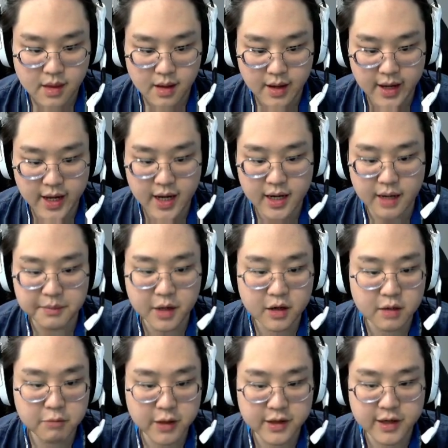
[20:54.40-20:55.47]
And I'm not
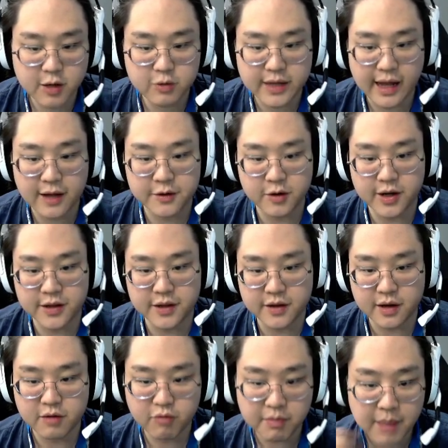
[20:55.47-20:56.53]
gonna play to kill talent or anything.
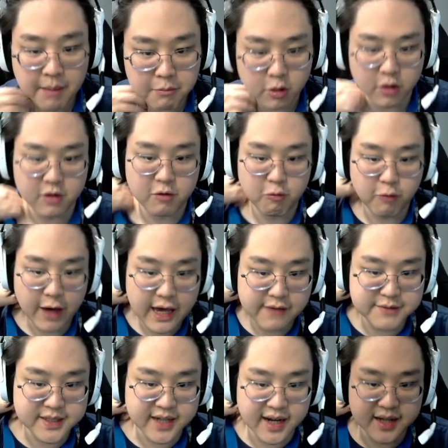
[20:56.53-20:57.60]
Remember,
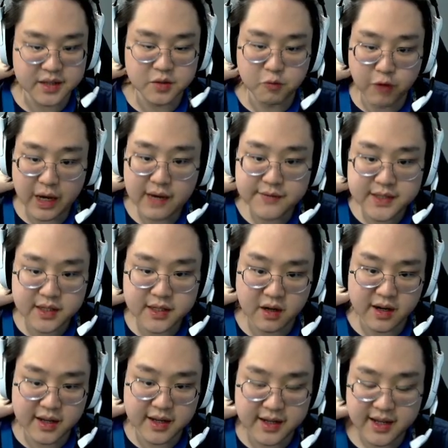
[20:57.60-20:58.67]
waves, guys. Waves
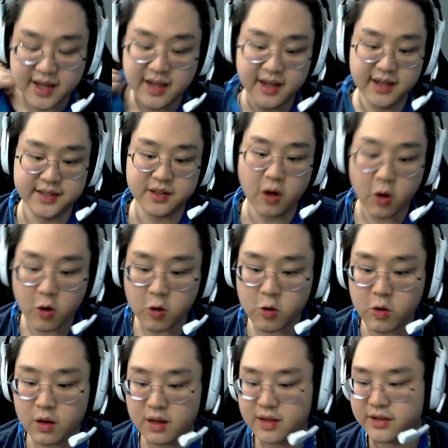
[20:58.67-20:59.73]
is
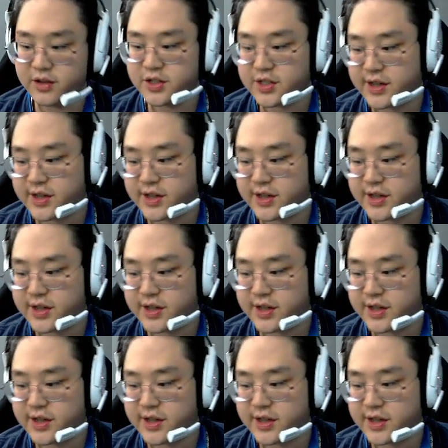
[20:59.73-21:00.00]
all you should